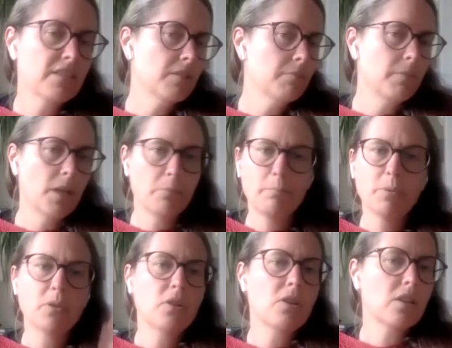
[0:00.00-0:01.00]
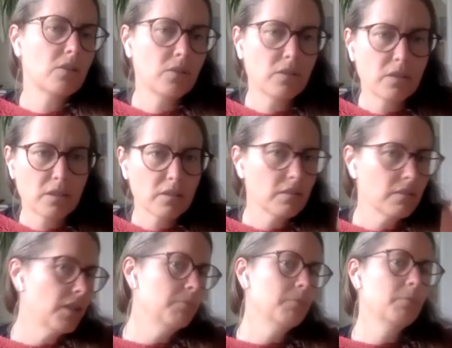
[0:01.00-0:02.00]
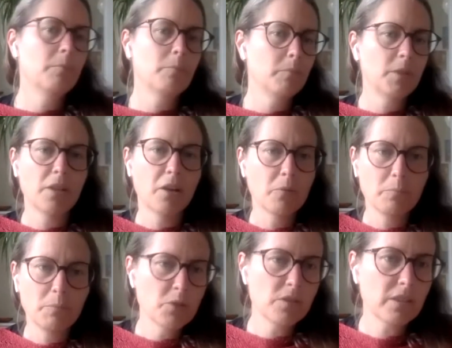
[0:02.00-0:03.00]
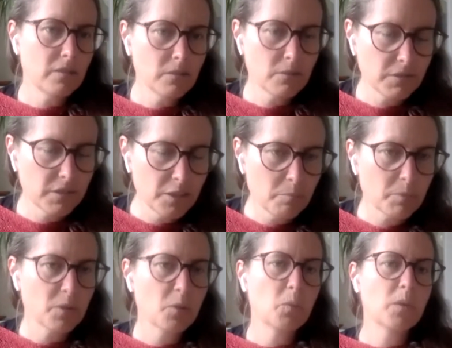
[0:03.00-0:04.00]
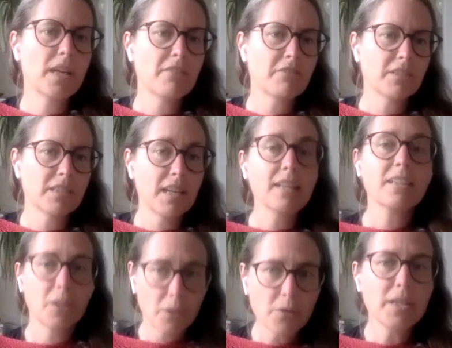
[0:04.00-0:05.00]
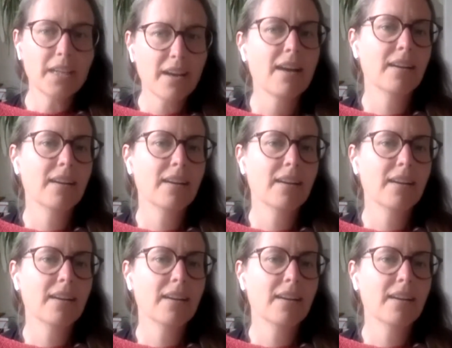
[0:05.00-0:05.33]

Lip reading: a book or, you know, musical group or whatever. And I'll go, oh, yeah.